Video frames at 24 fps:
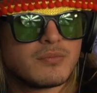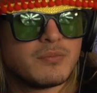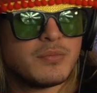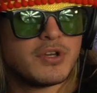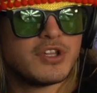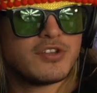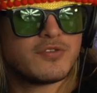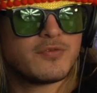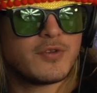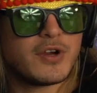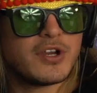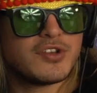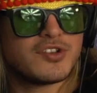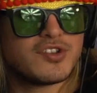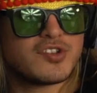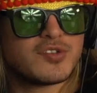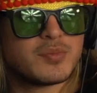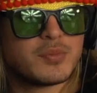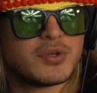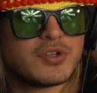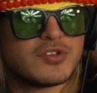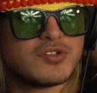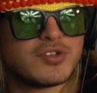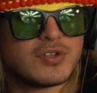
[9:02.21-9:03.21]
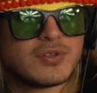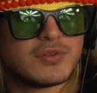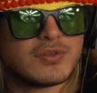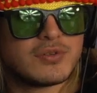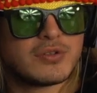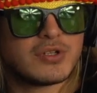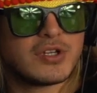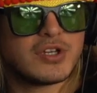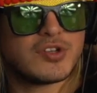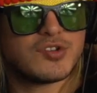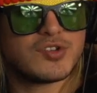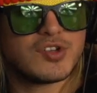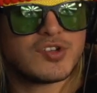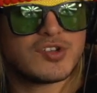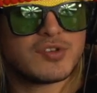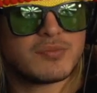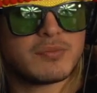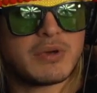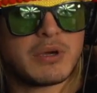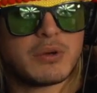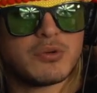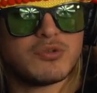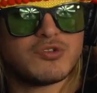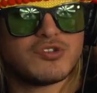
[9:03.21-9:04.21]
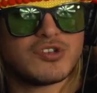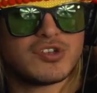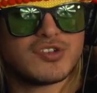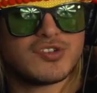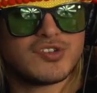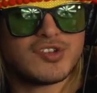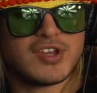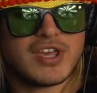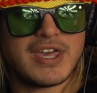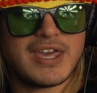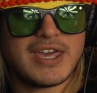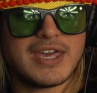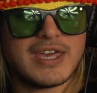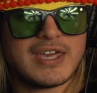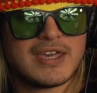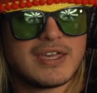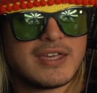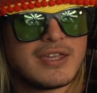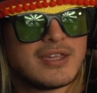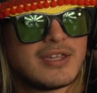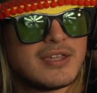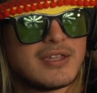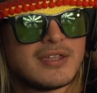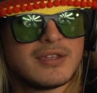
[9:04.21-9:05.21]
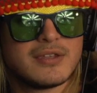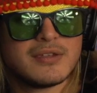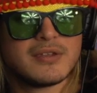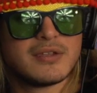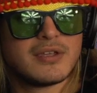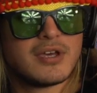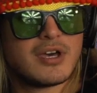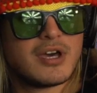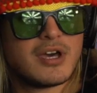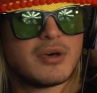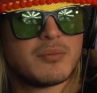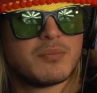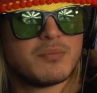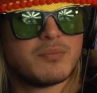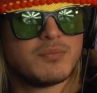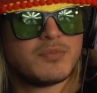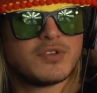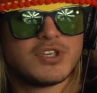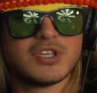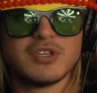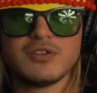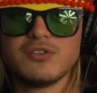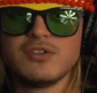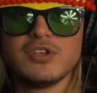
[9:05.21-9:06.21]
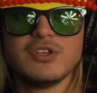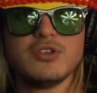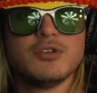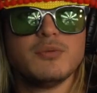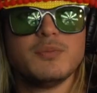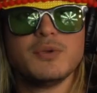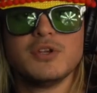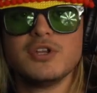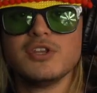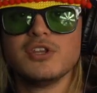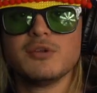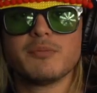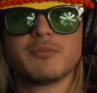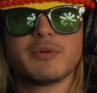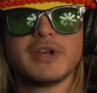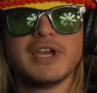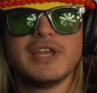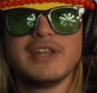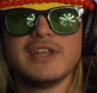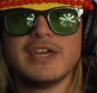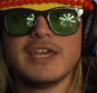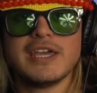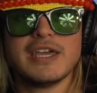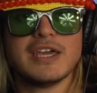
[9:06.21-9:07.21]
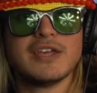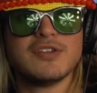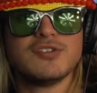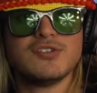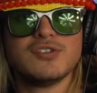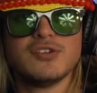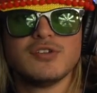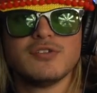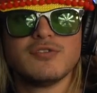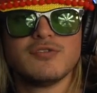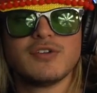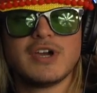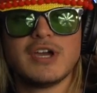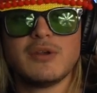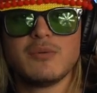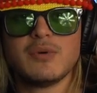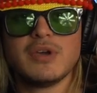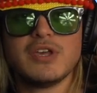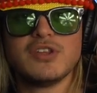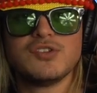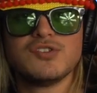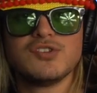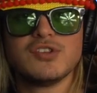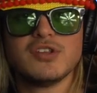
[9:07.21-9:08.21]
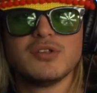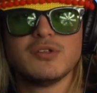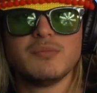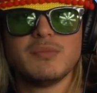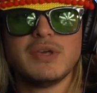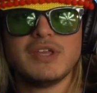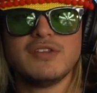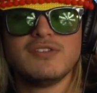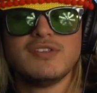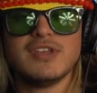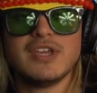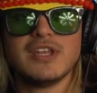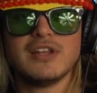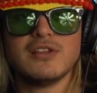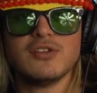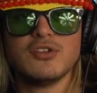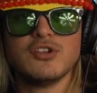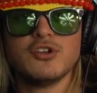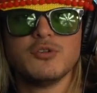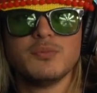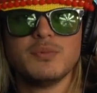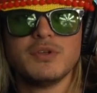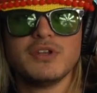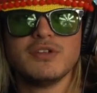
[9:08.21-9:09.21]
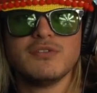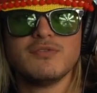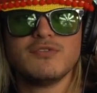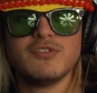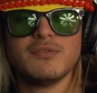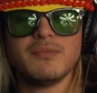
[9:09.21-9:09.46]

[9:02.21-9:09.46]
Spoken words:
But as far as some constructive criticism, I would just say, continue building the brand, I guess. You know, find ways to maintain a little bit of